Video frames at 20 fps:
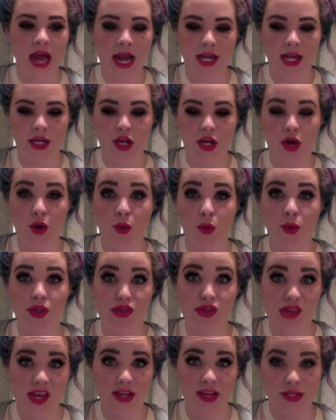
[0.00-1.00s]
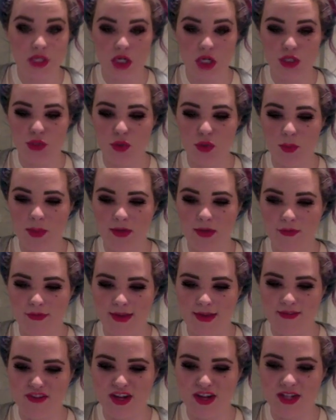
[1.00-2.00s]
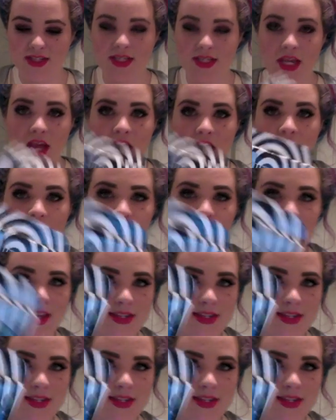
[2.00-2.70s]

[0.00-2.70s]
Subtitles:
I know these are two of my favorites. These